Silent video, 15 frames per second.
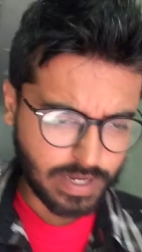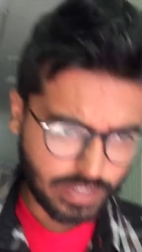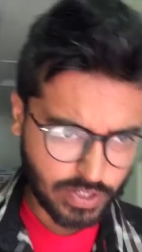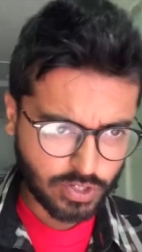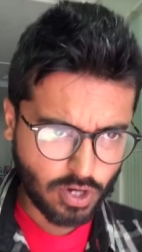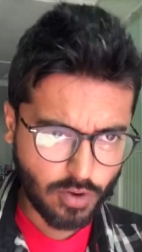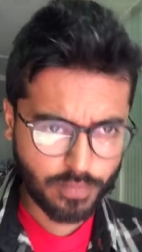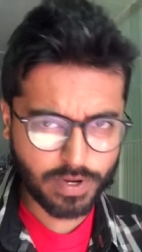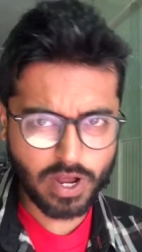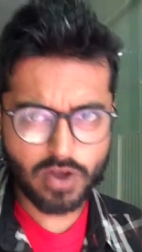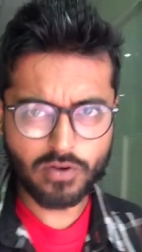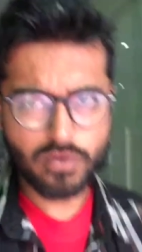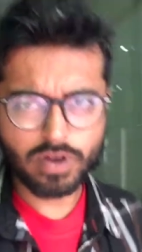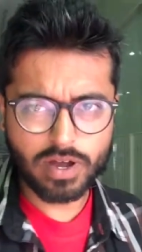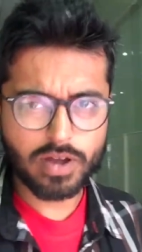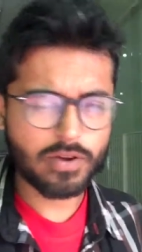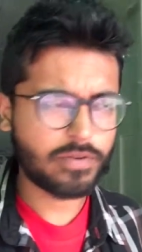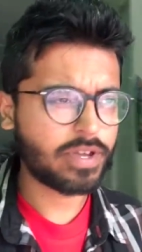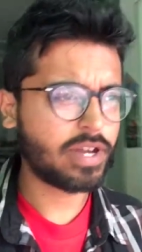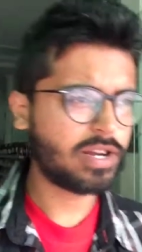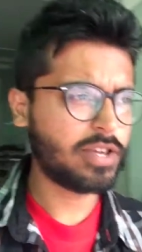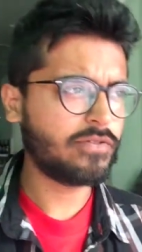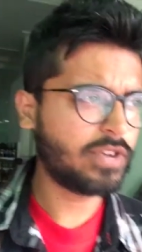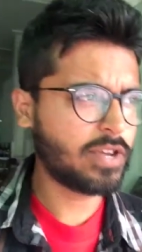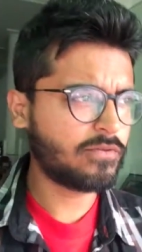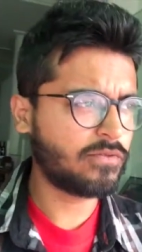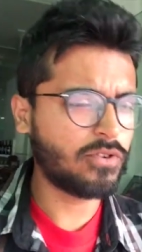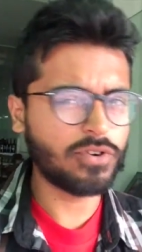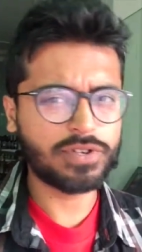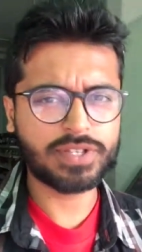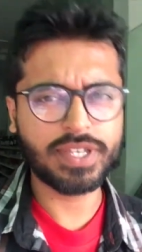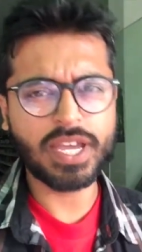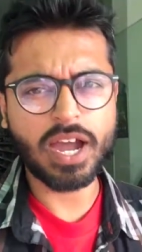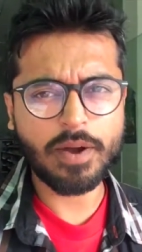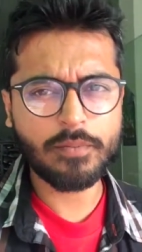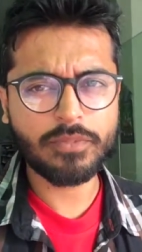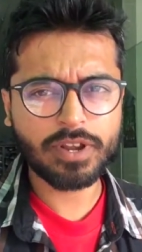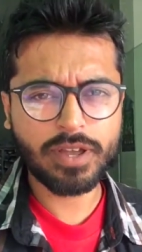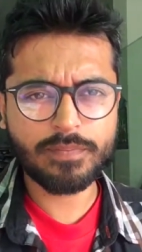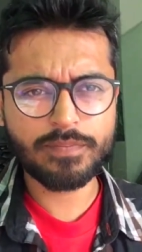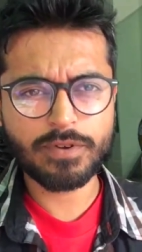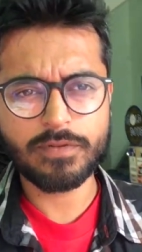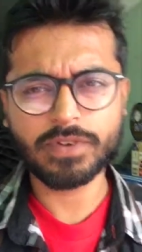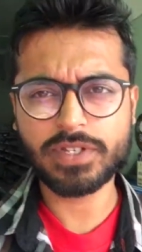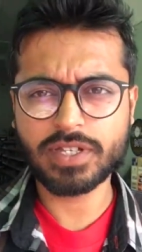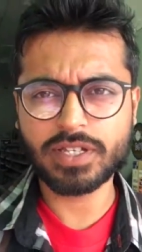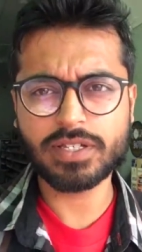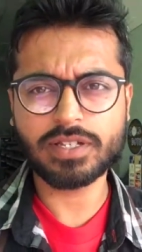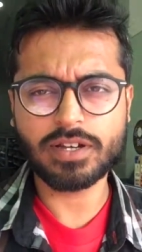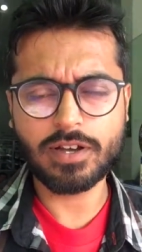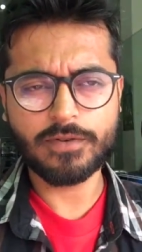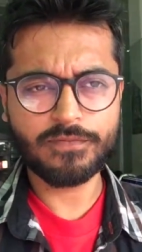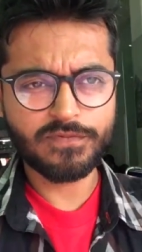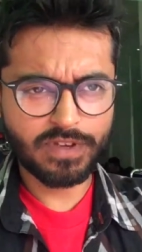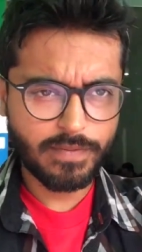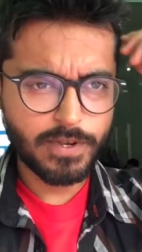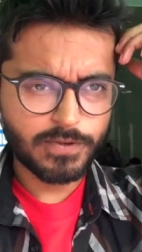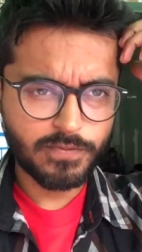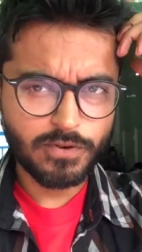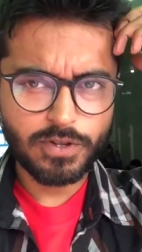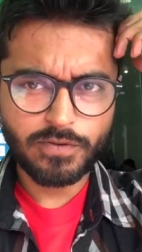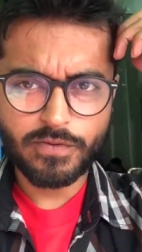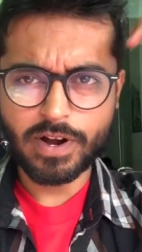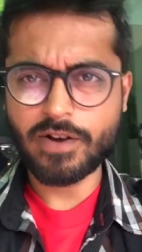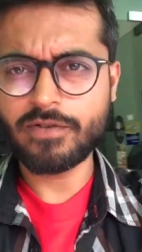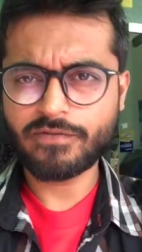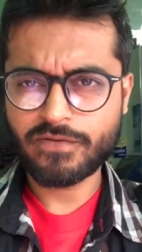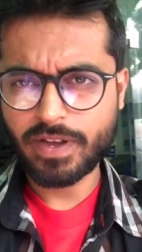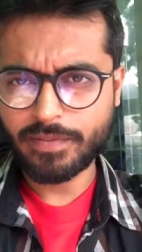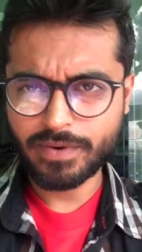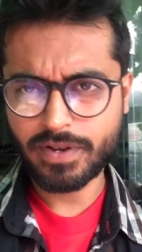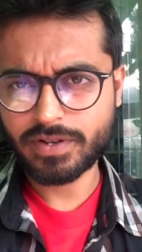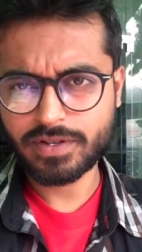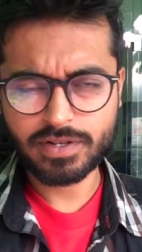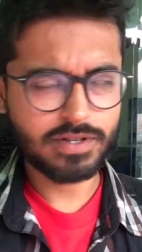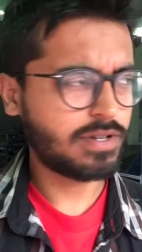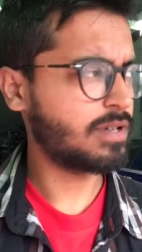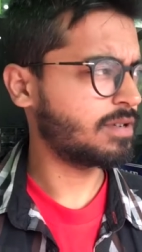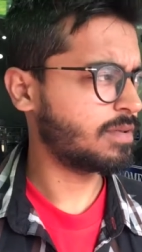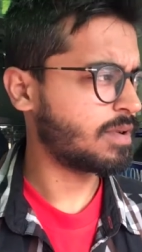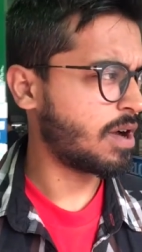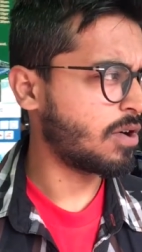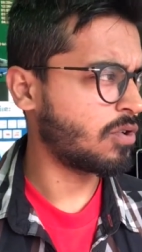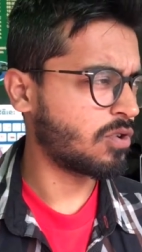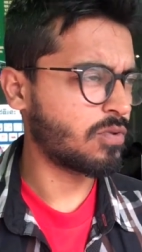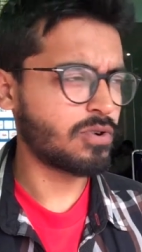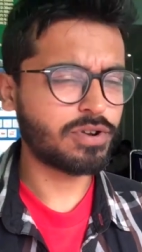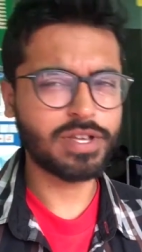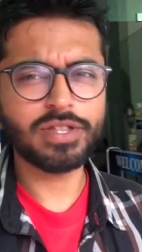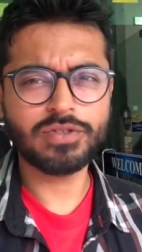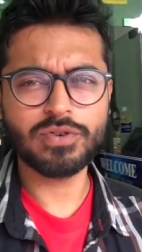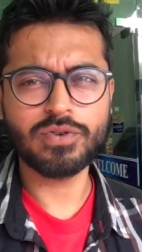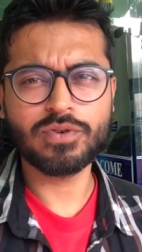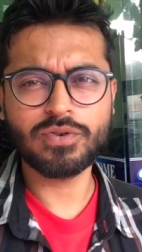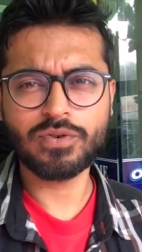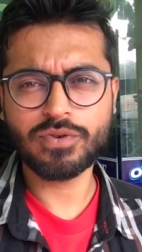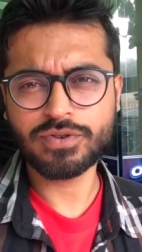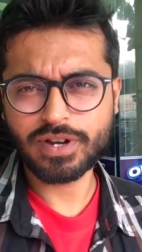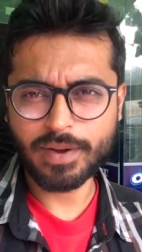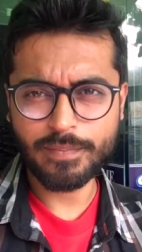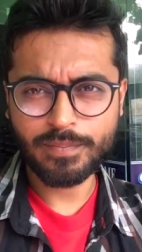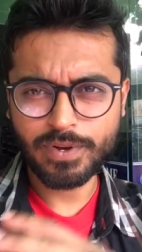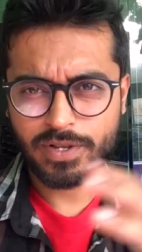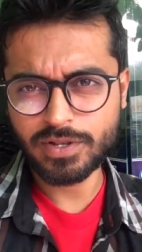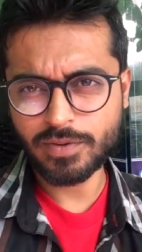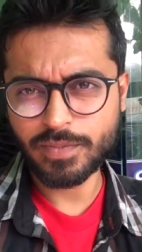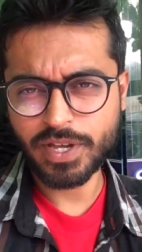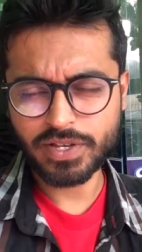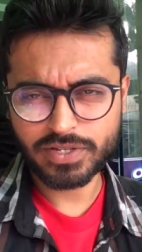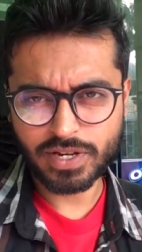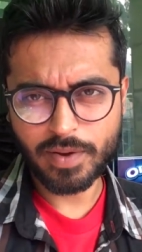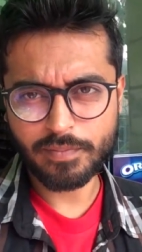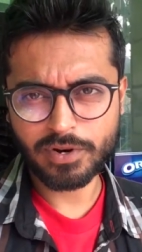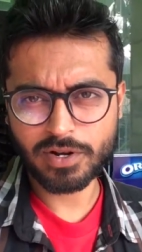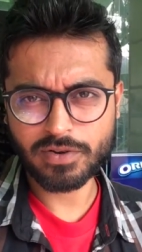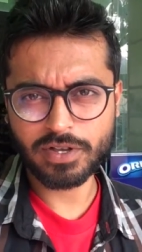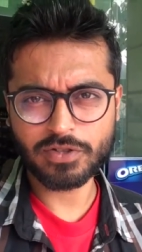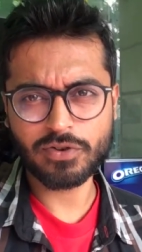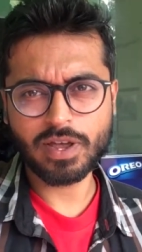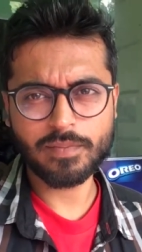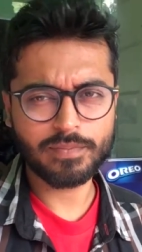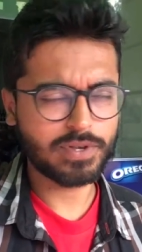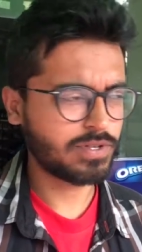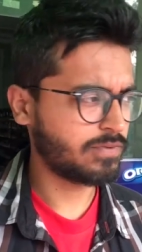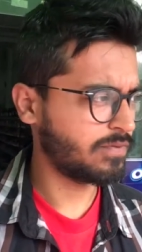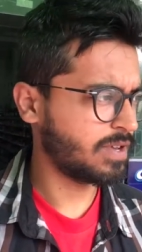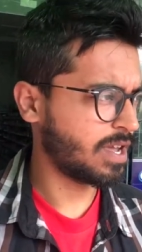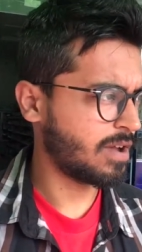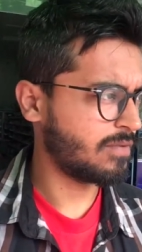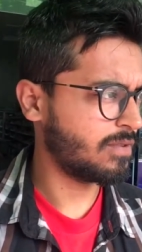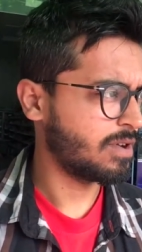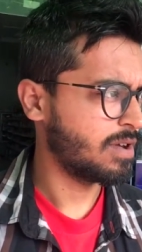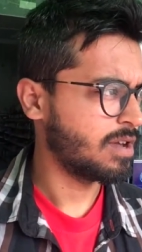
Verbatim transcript: bus stop now, uh, we are leaving for Siem Reap, which is uh, famous for the world famous uh, Angkor Wat Hindu temples, the biggest temple of Hindu temples we have